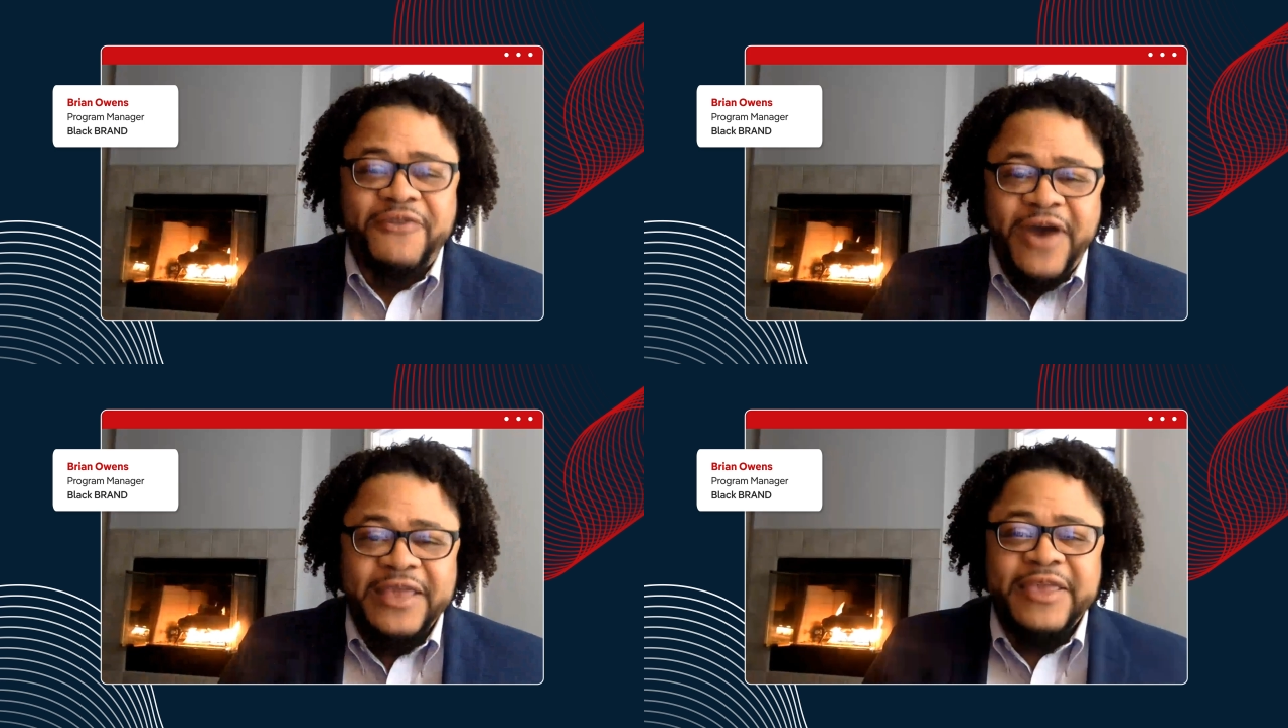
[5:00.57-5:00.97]

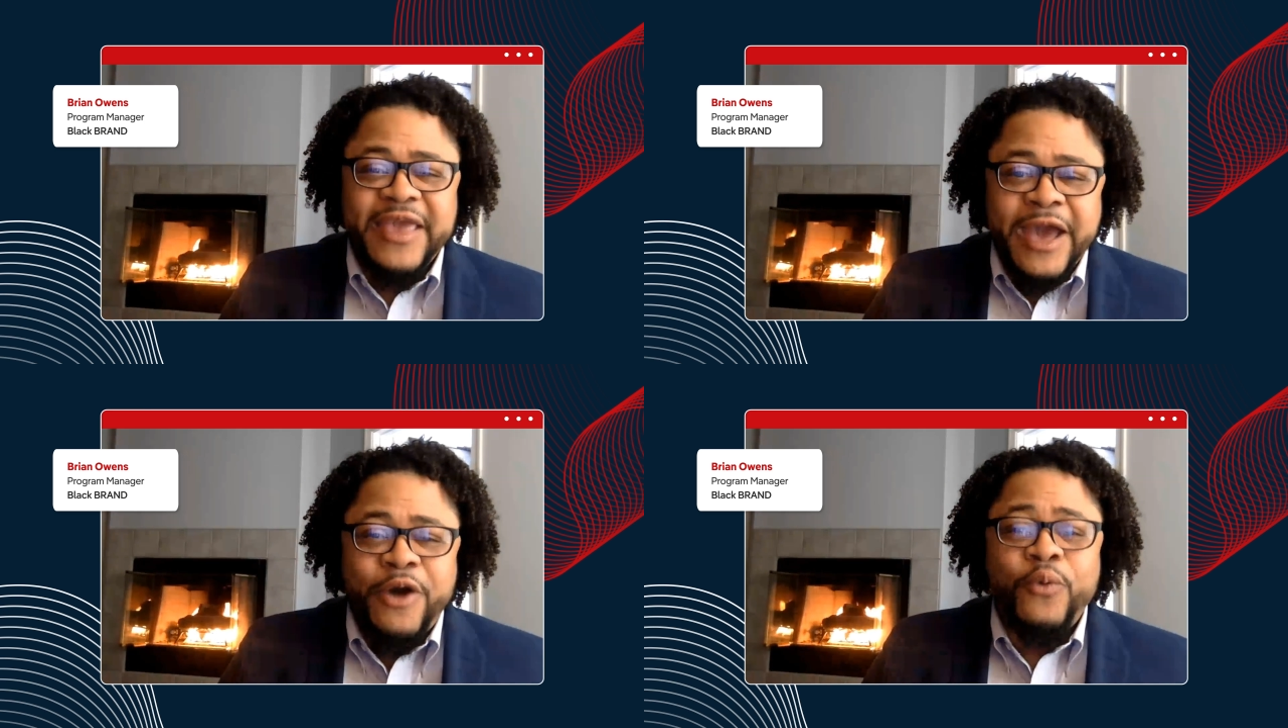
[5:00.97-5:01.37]

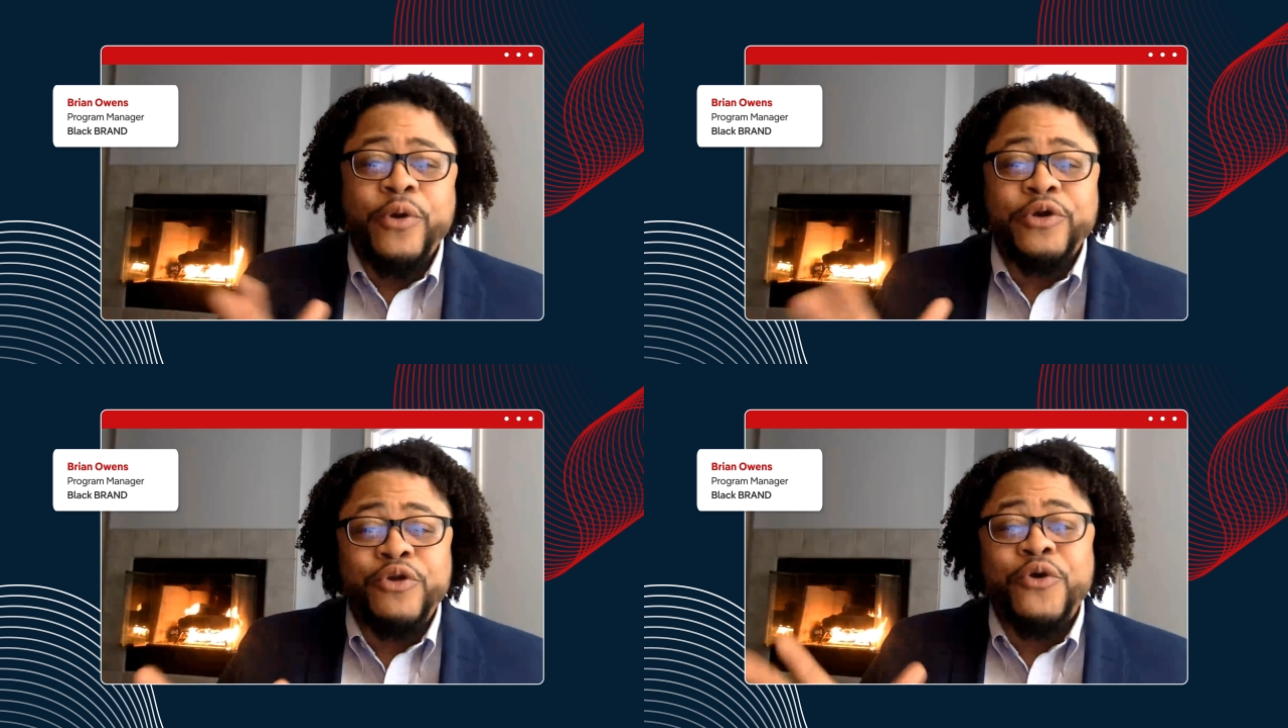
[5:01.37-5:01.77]
finding out
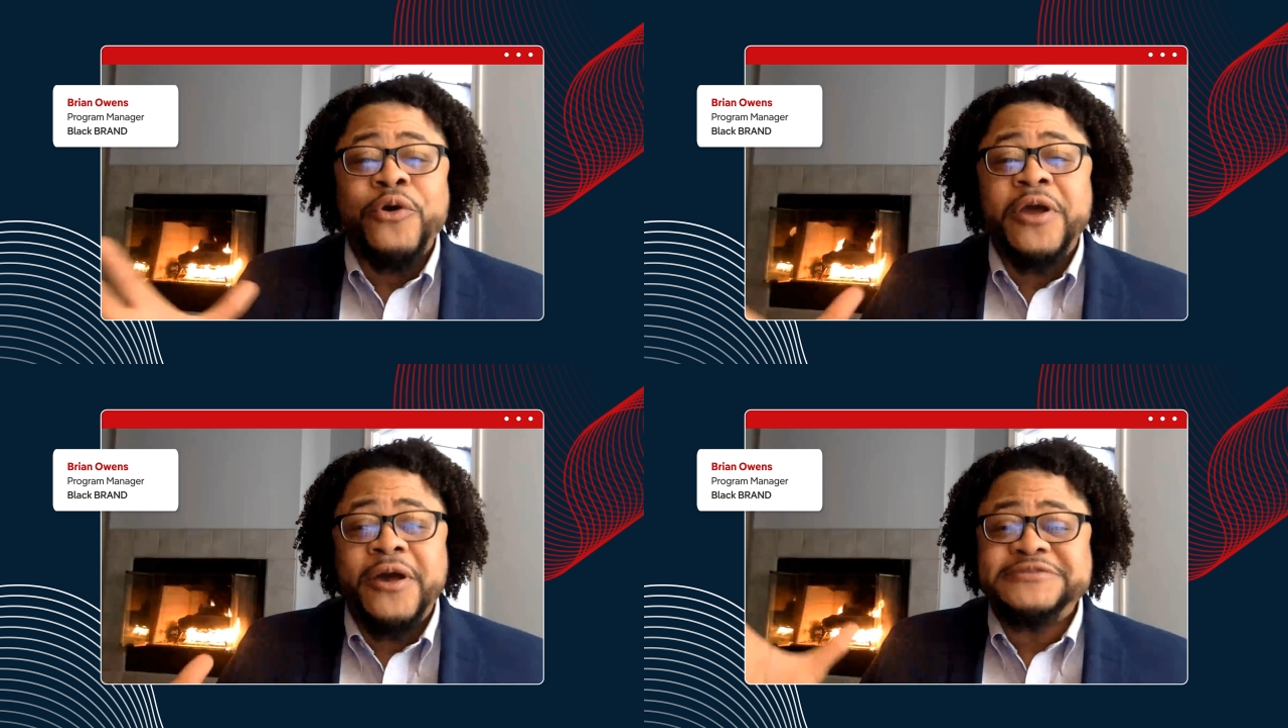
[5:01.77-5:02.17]
where
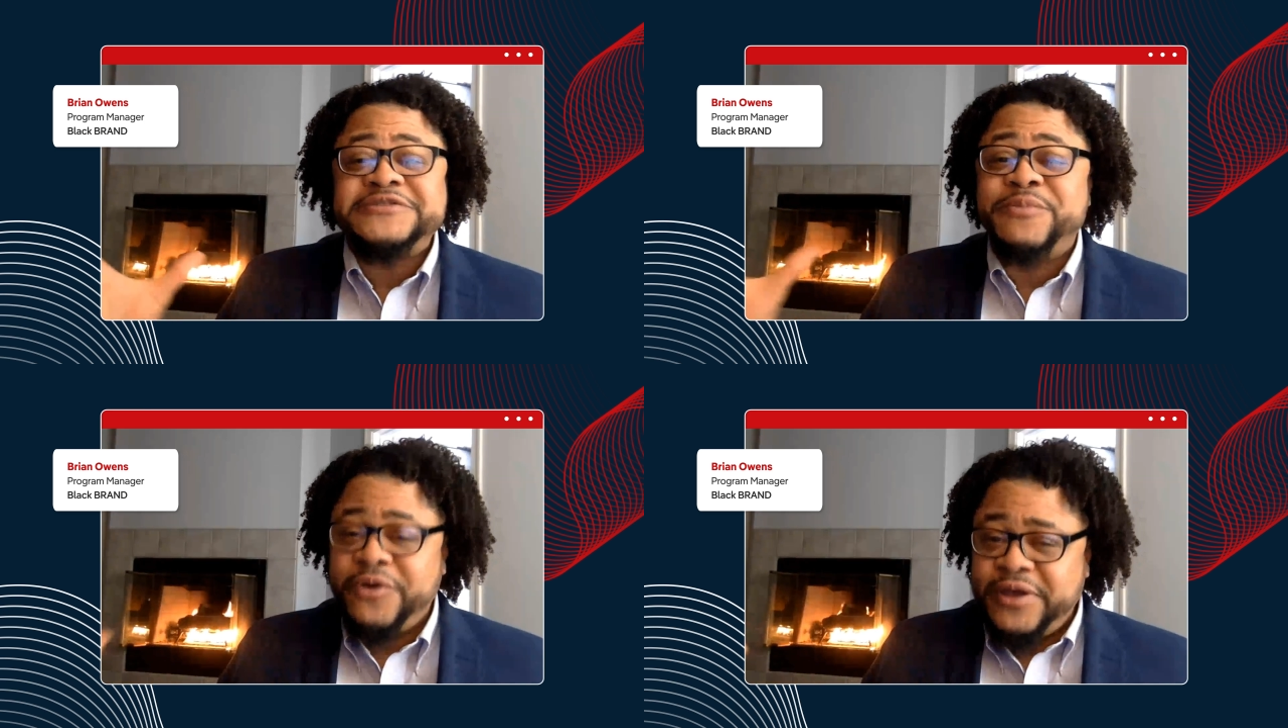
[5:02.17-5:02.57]
your
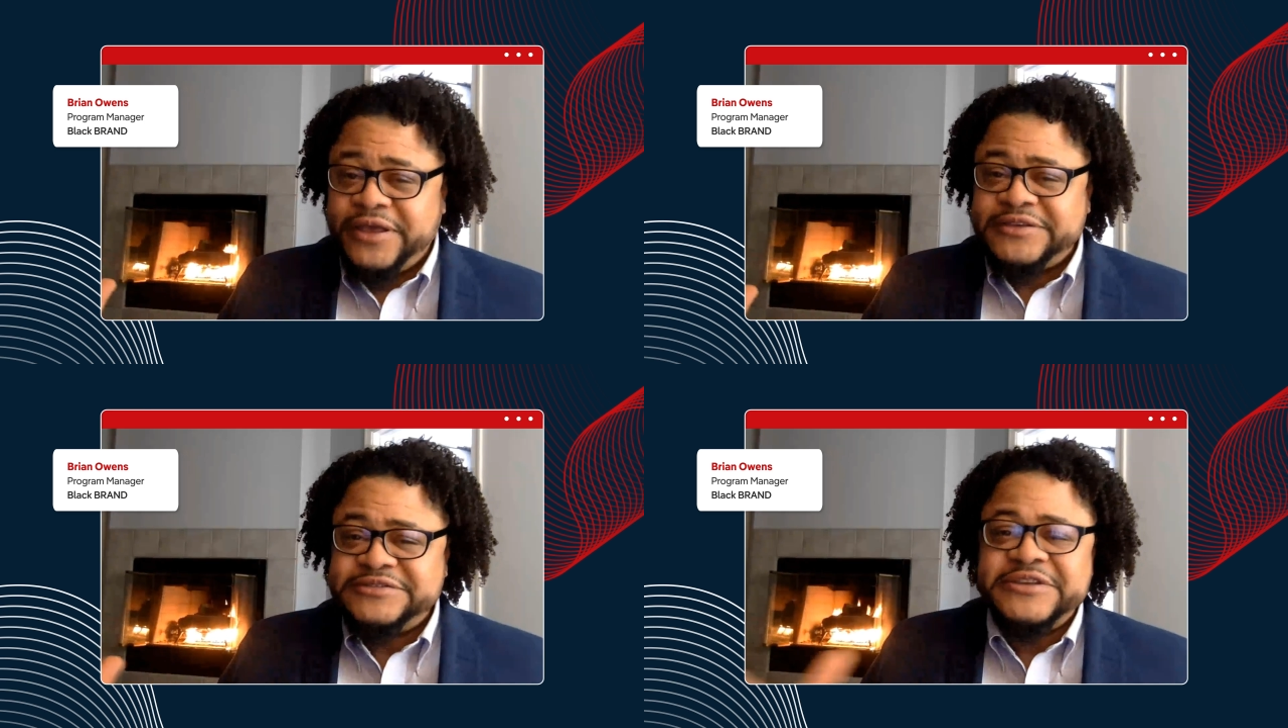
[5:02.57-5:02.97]
customer
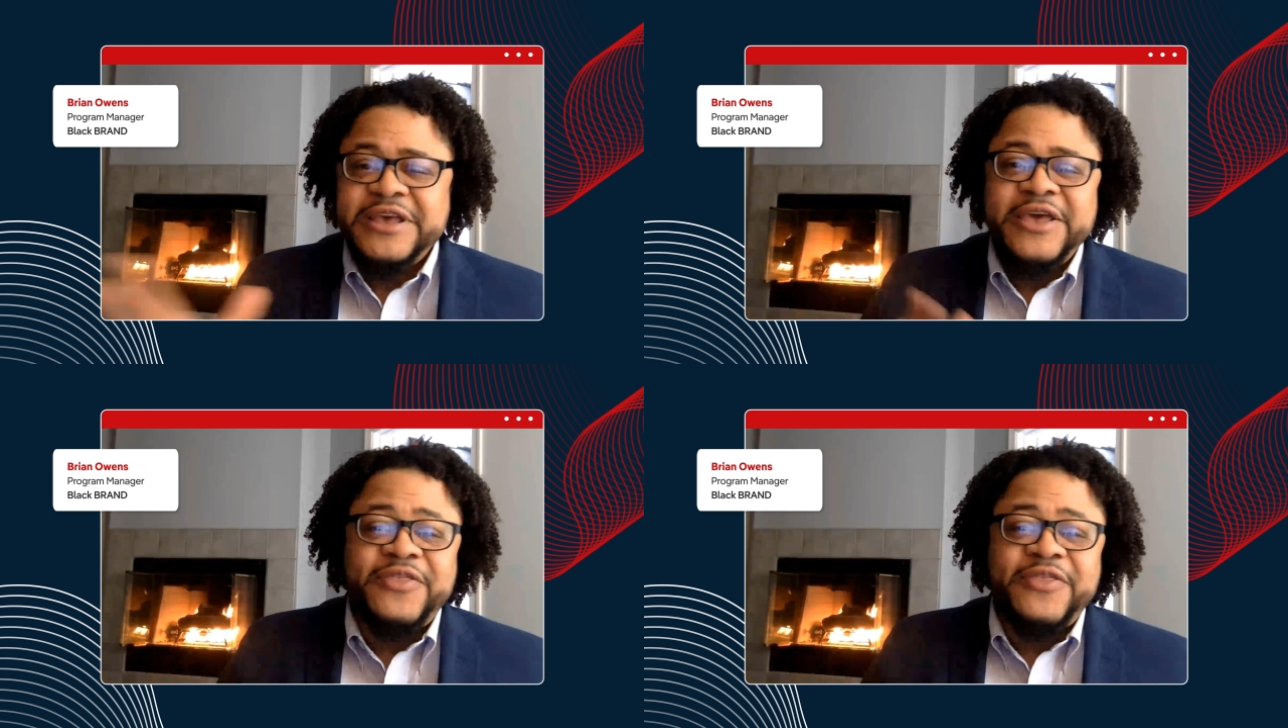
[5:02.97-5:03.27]
is.